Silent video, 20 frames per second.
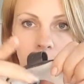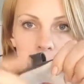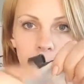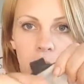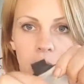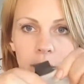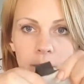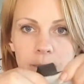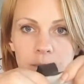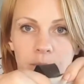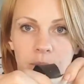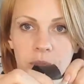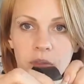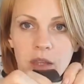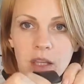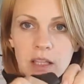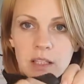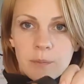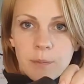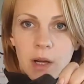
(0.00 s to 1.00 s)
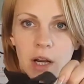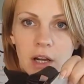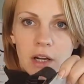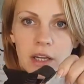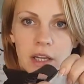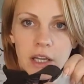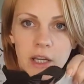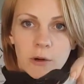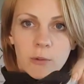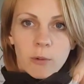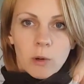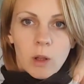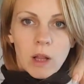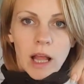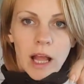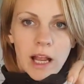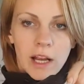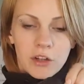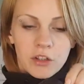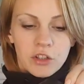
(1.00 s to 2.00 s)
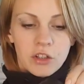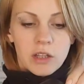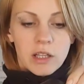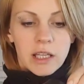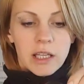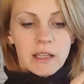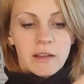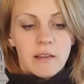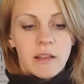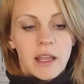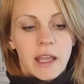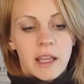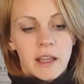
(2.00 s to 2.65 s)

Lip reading: but this part here will actually